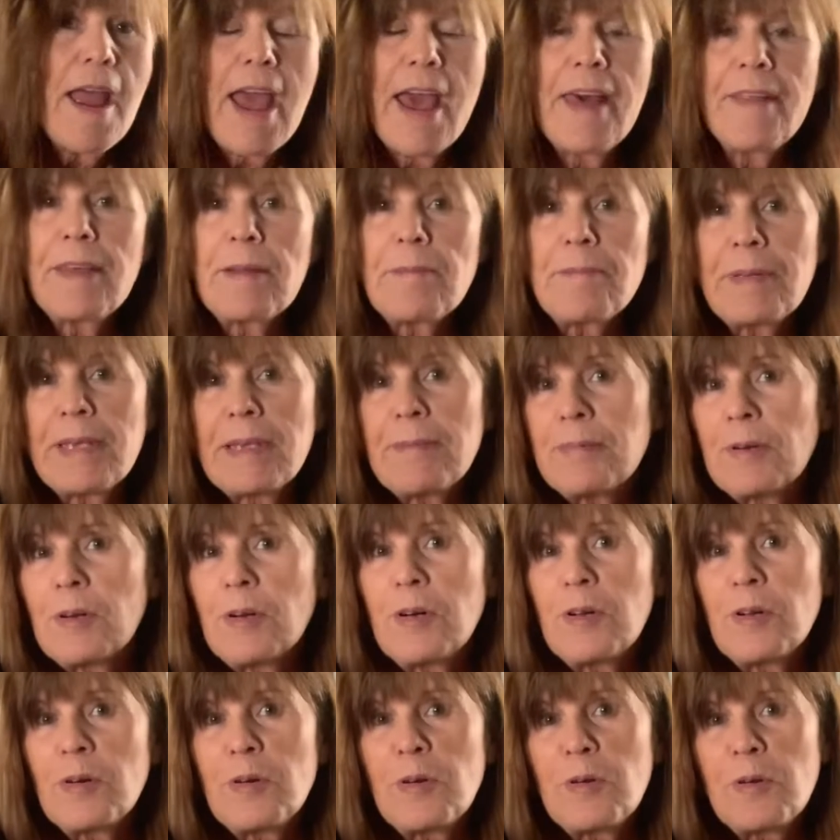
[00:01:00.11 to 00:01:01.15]
And then
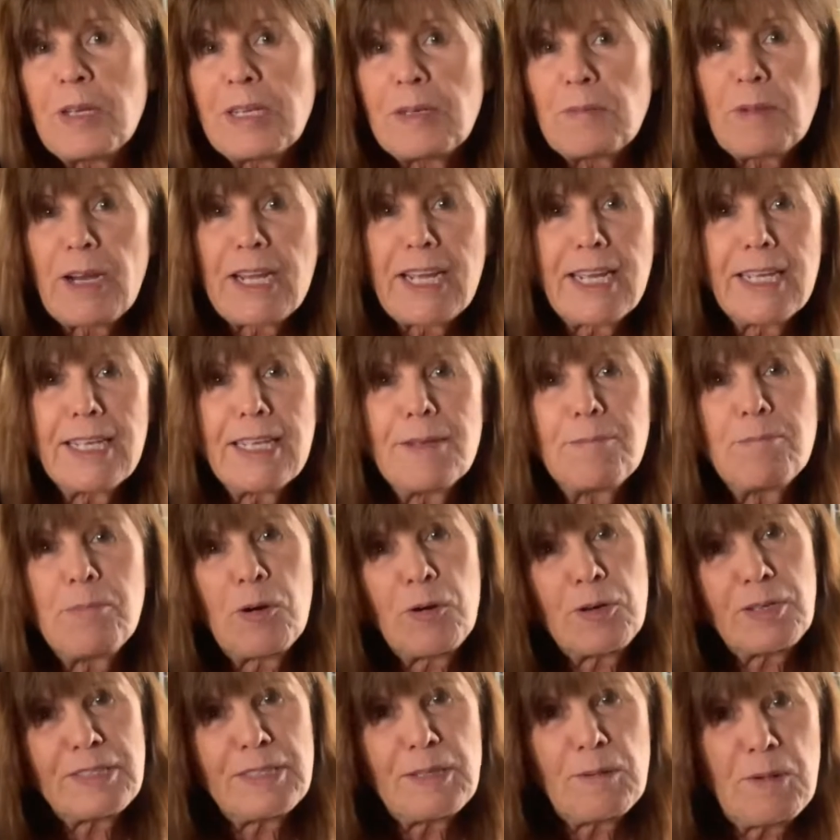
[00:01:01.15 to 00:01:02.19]
people who eat my
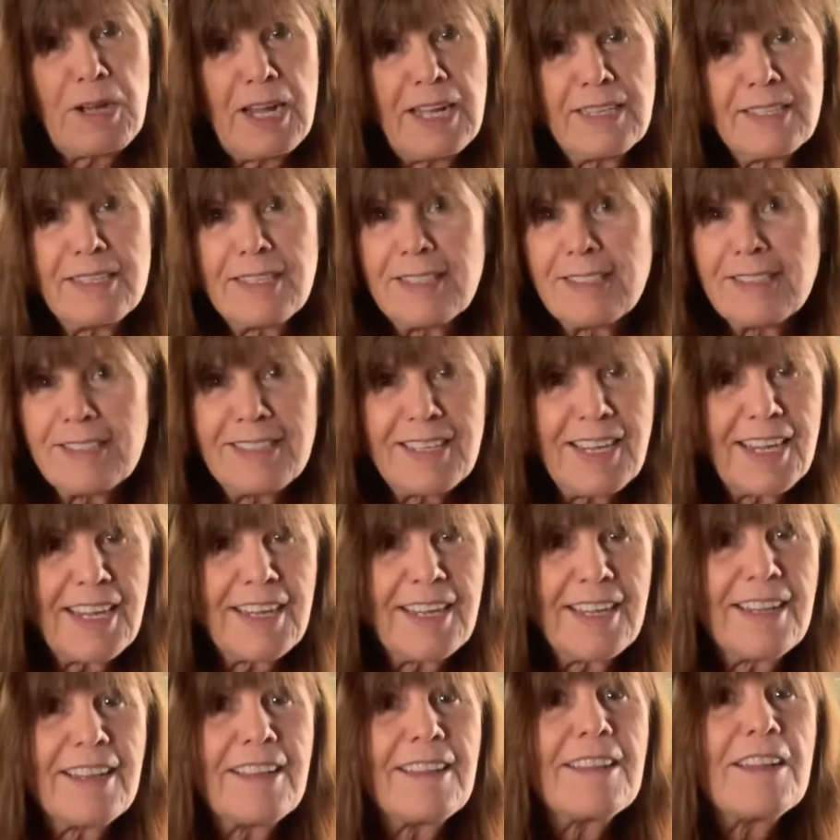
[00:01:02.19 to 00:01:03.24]
pork tamales,
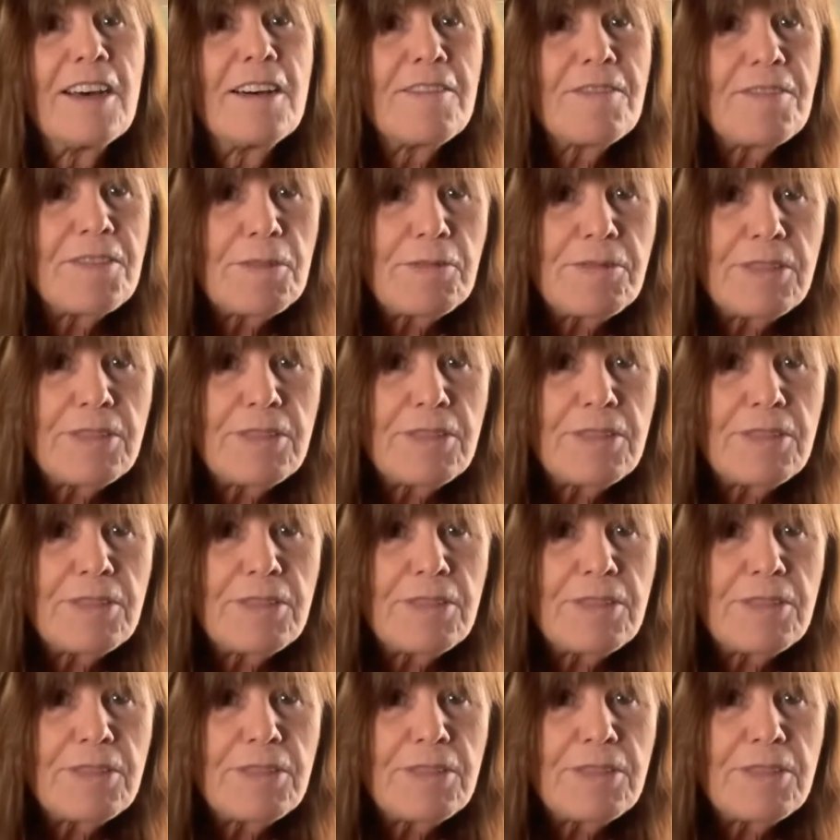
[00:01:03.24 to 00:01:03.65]
they love the